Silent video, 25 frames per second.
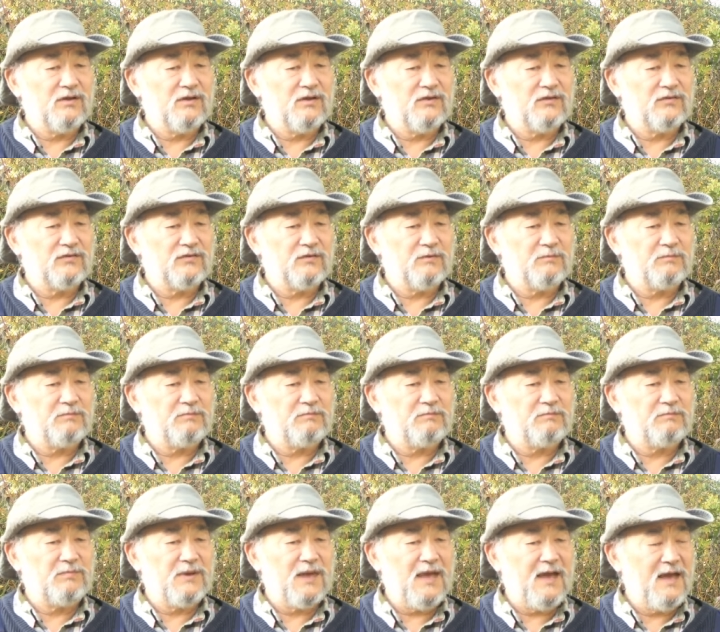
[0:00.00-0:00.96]
is a
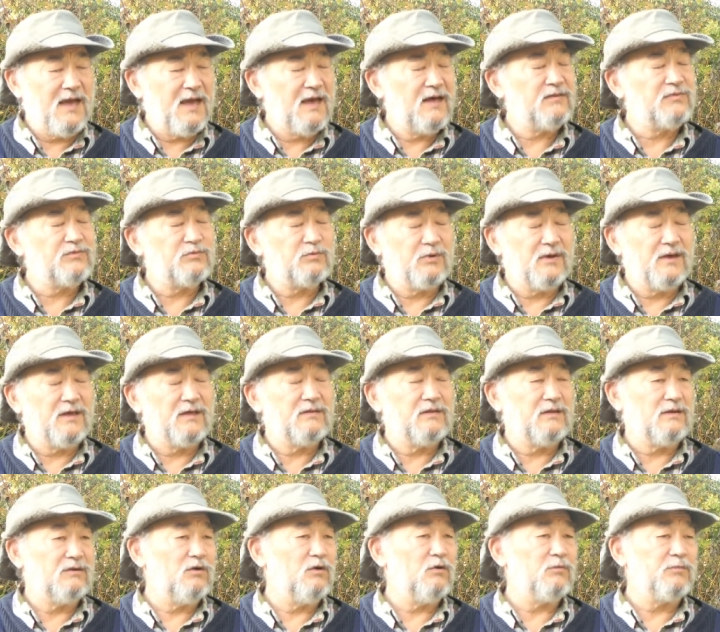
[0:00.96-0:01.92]
pathway
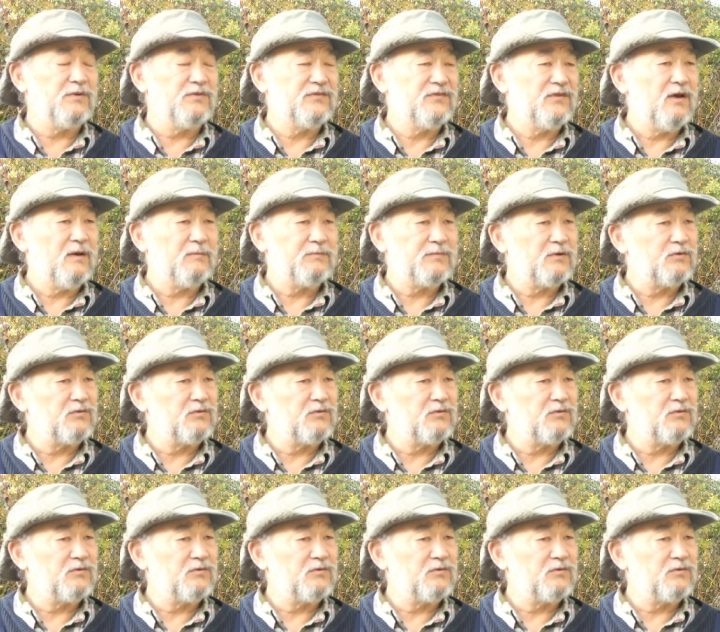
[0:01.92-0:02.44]
that opens up.